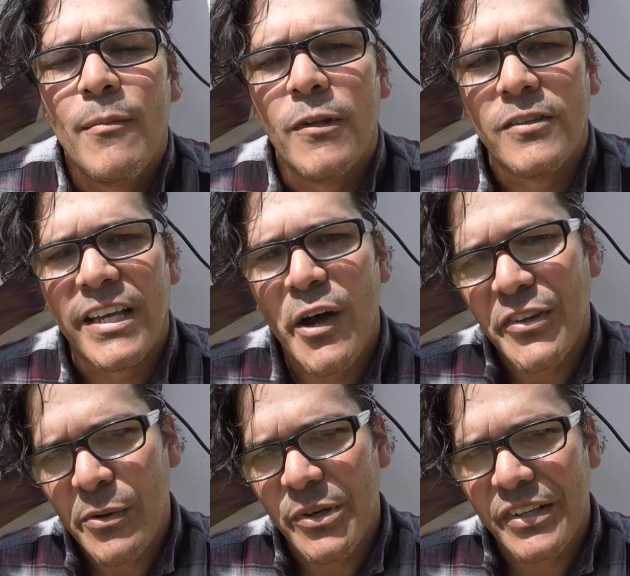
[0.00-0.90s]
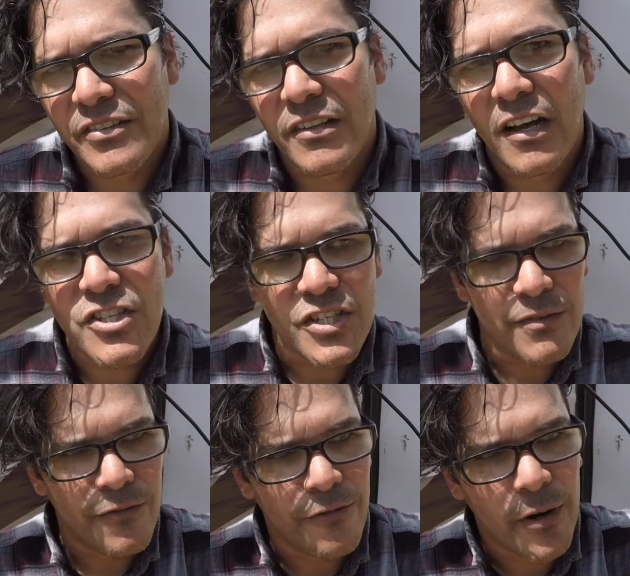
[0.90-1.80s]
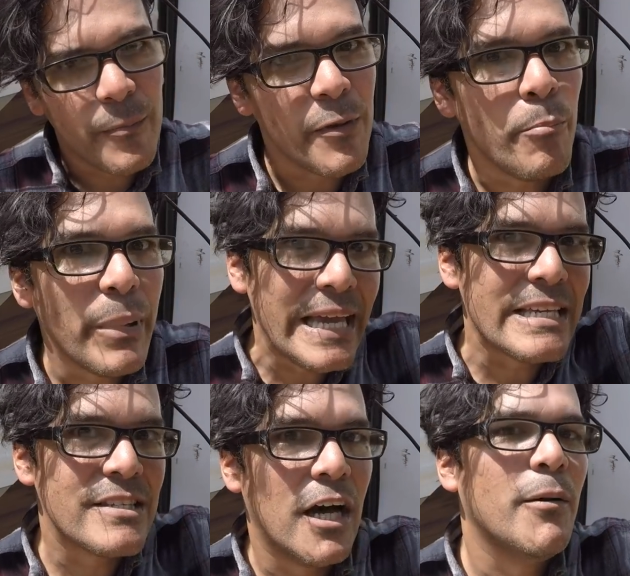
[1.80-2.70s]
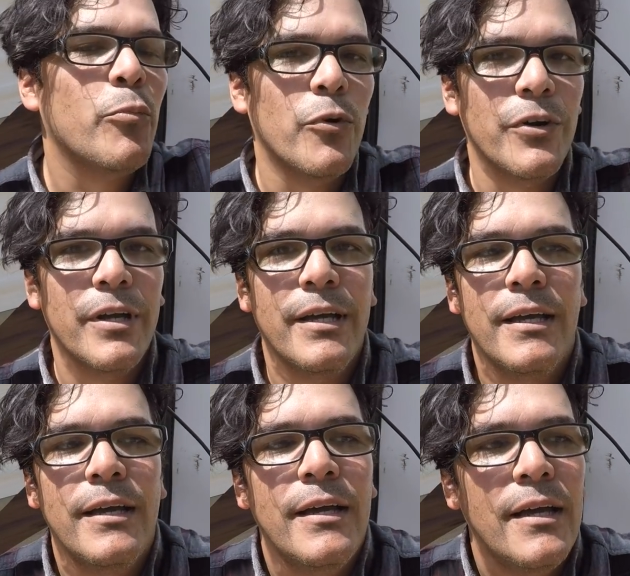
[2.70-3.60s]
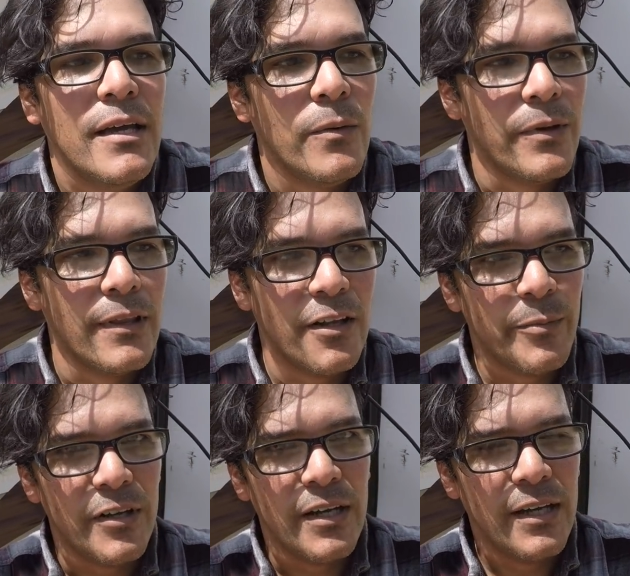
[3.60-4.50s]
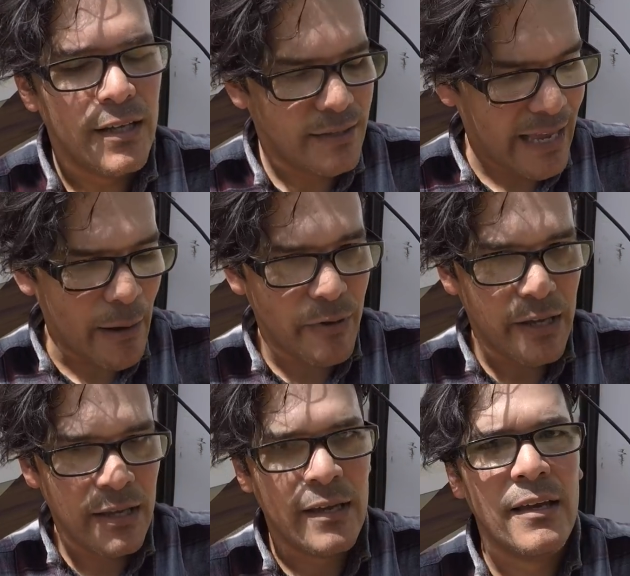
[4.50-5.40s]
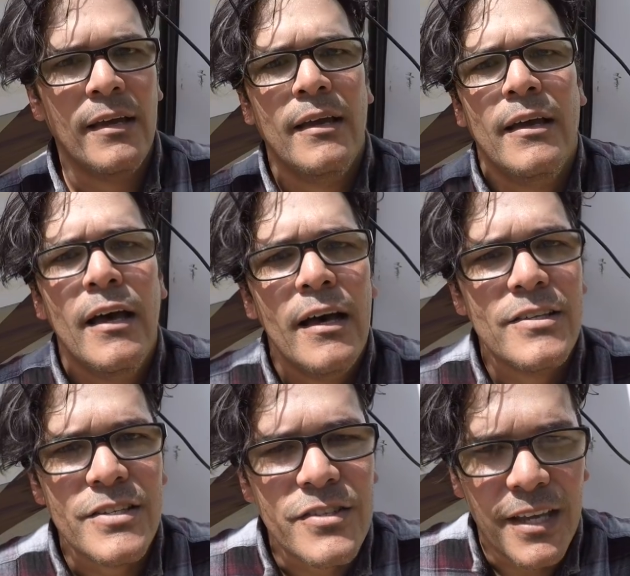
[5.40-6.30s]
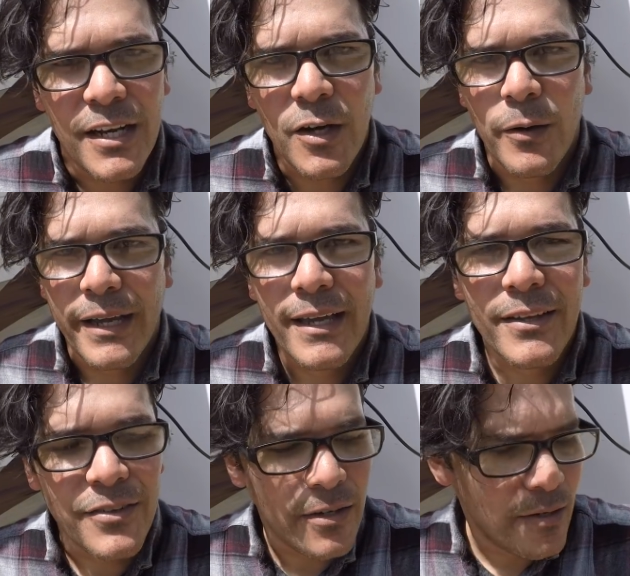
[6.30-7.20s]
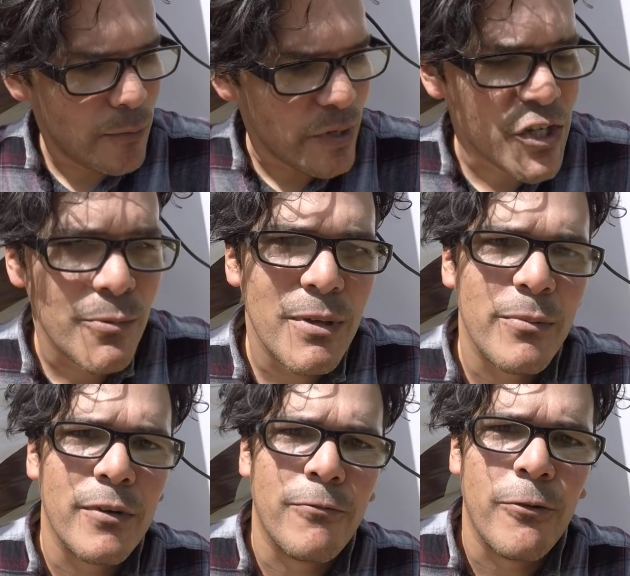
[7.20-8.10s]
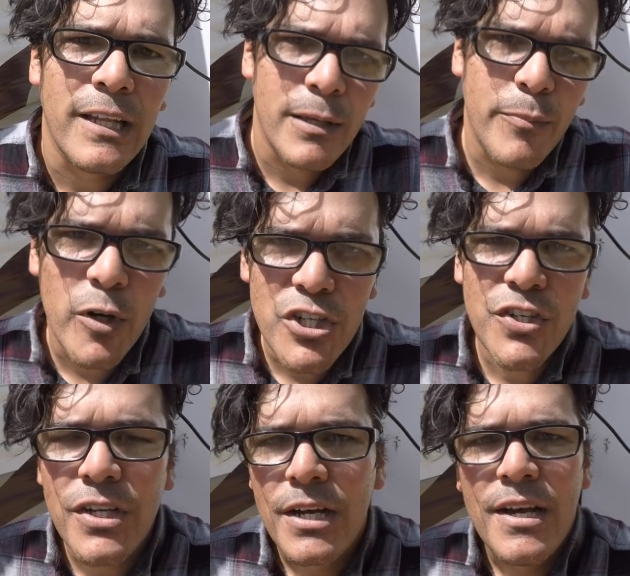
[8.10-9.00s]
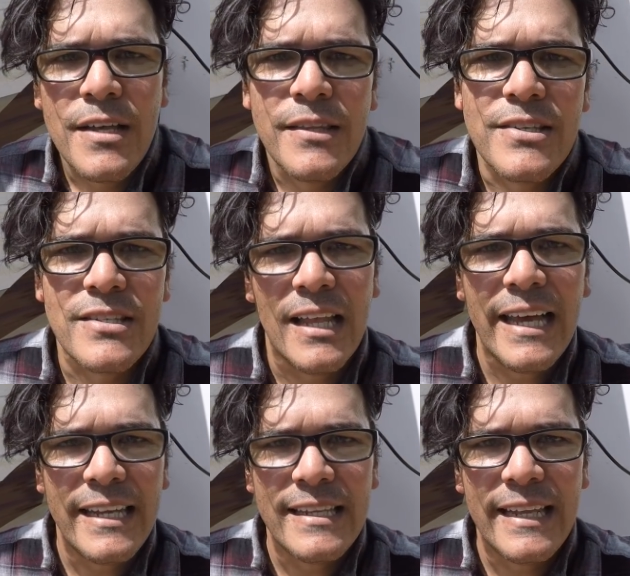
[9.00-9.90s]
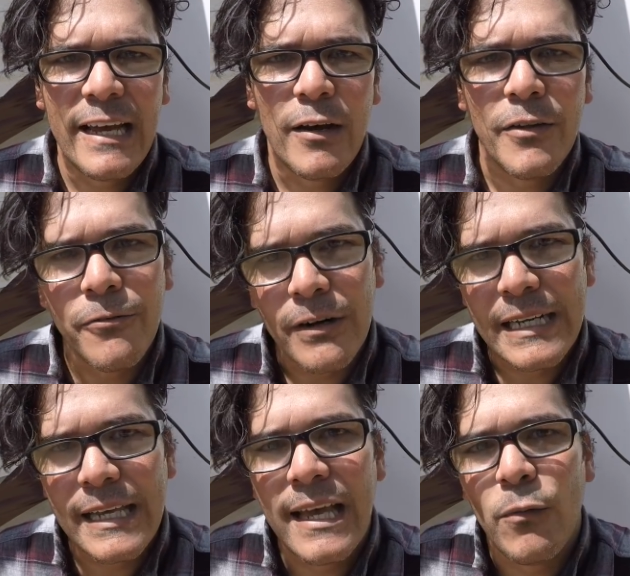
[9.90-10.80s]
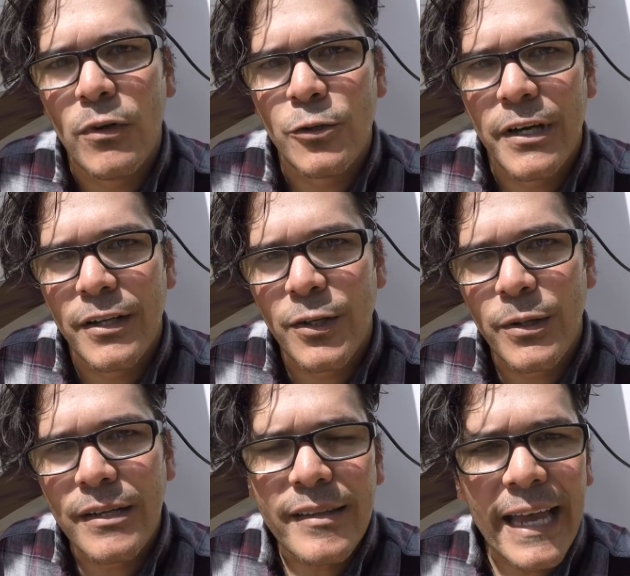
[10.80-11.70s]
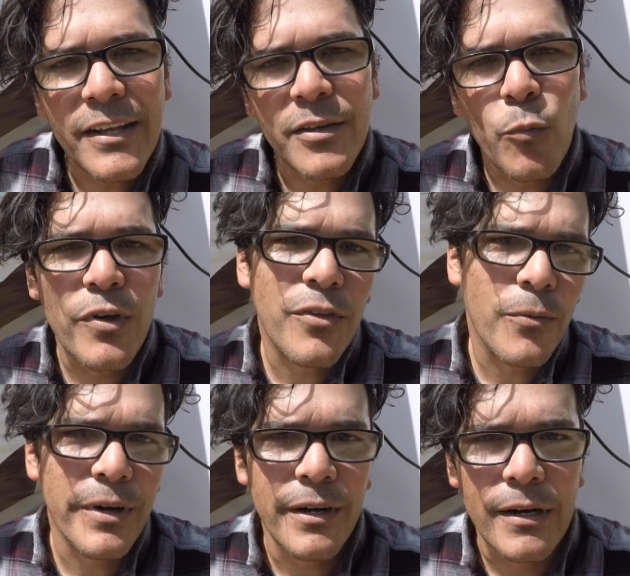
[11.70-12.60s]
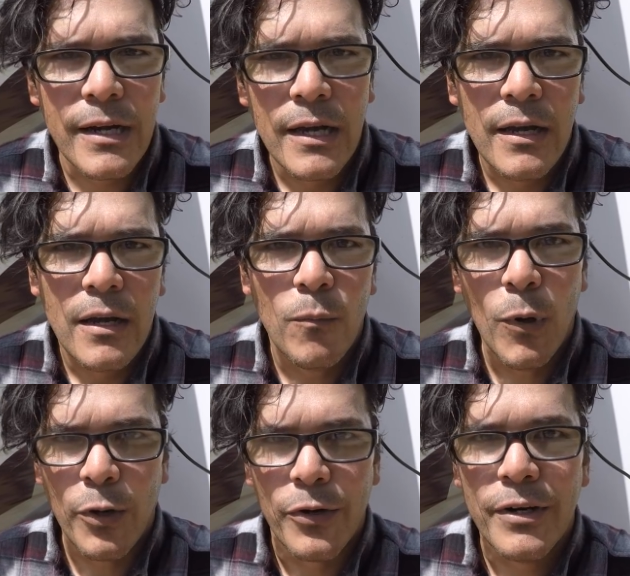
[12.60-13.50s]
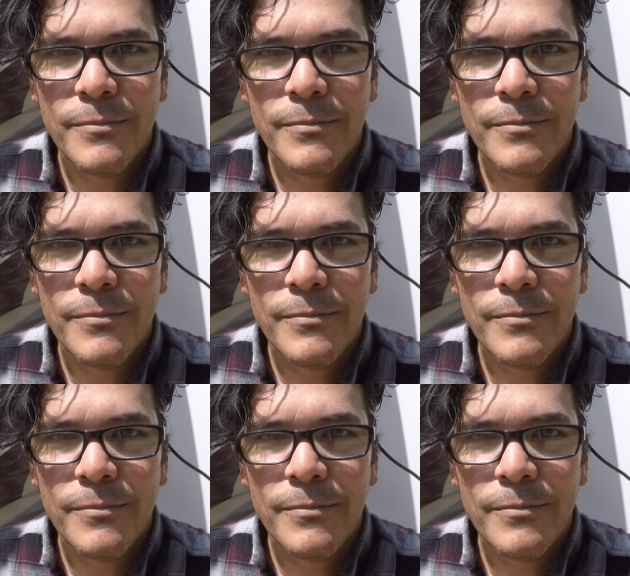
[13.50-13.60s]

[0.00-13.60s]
It looks like I was able to dislodge it from the base upward with a little bit of tapping, just to get it going. So we should be able to freely push the slide in now on the front, and we'll try to do it in tandem with the rear motor.